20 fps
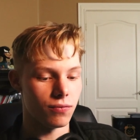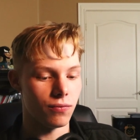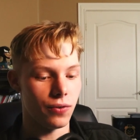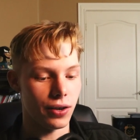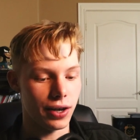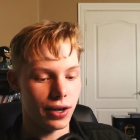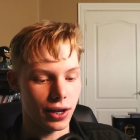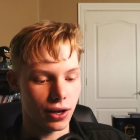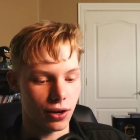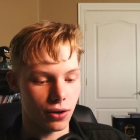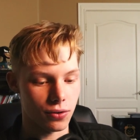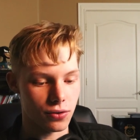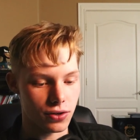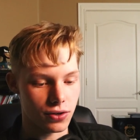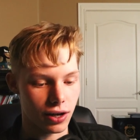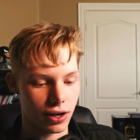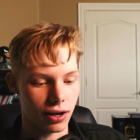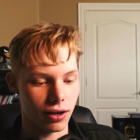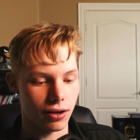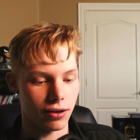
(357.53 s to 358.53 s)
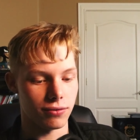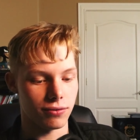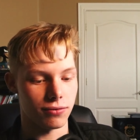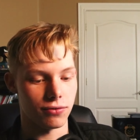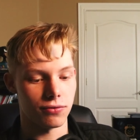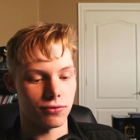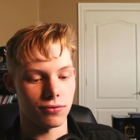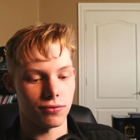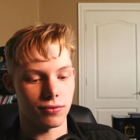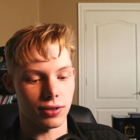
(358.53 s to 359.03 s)
videos of
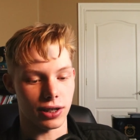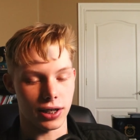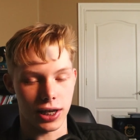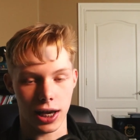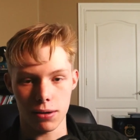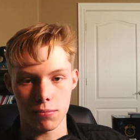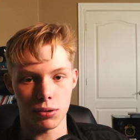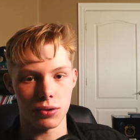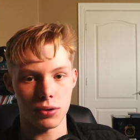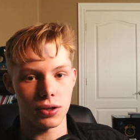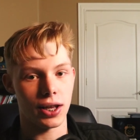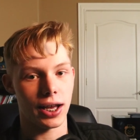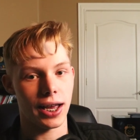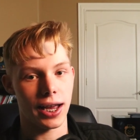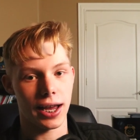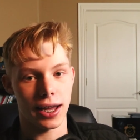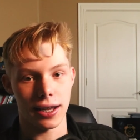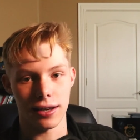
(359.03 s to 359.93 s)
gameplay